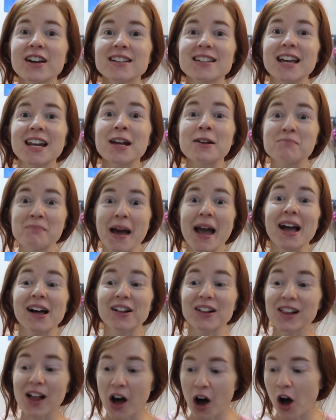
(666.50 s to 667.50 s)
exciting
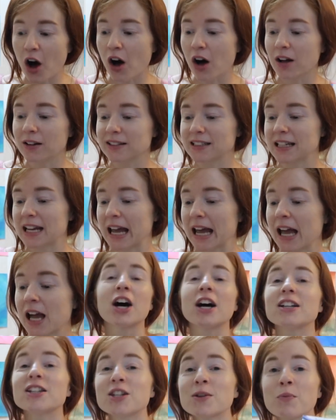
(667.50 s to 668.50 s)
mail haul today.
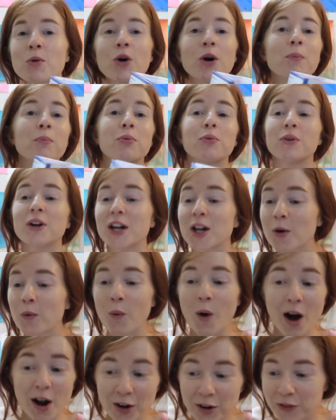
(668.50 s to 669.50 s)
Got some more Brita
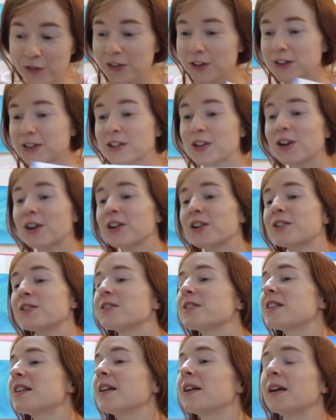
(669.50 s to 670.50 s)
water
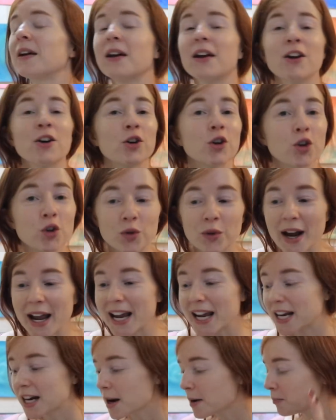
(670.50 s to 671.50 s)
filters.
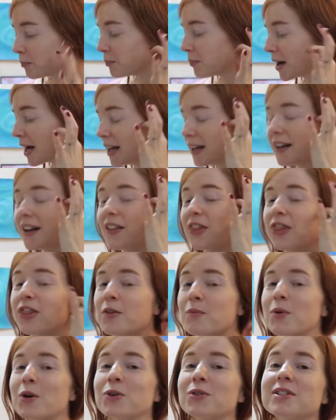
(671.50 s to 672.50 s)
Great, but
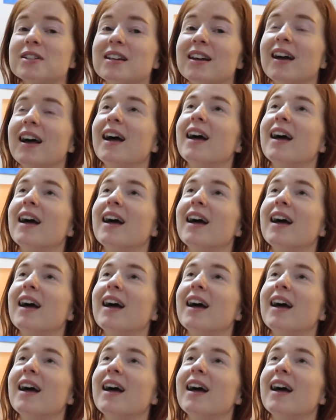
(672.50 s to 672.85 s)
the most